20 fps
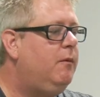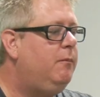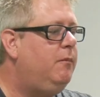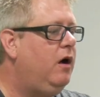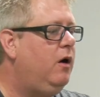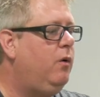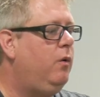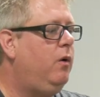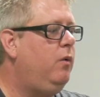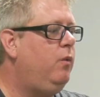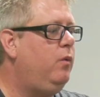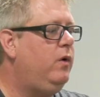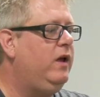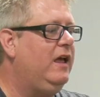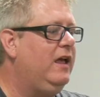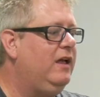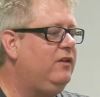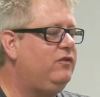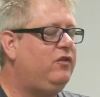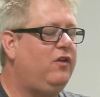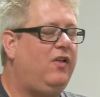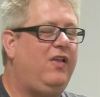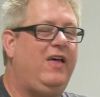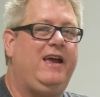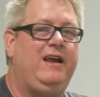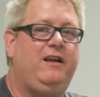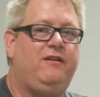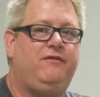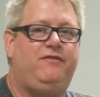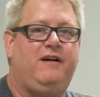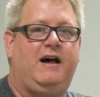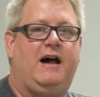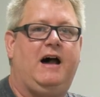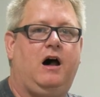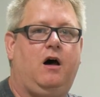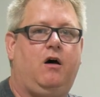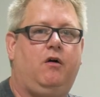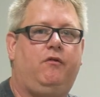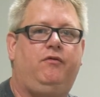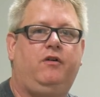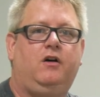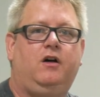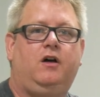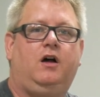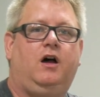But when we insulate a valve,